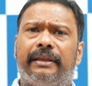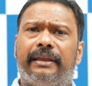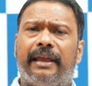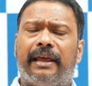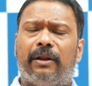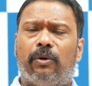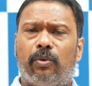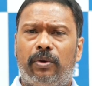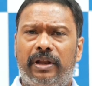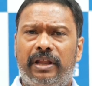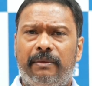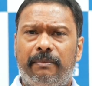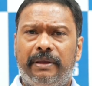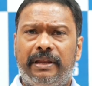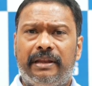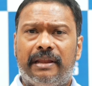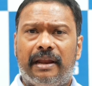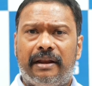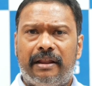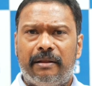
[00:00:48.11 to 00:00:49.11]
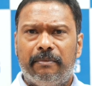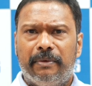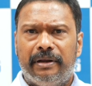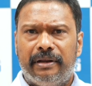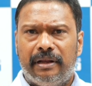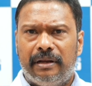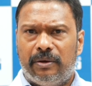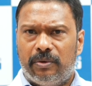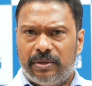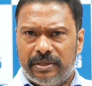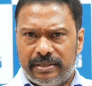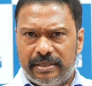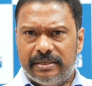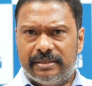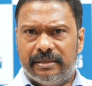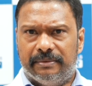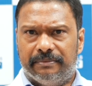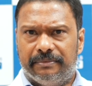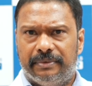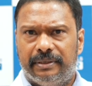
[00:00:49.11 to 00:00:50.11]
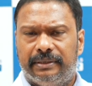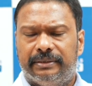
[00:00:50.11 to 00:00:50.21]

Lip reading: can only be detrimental to the system.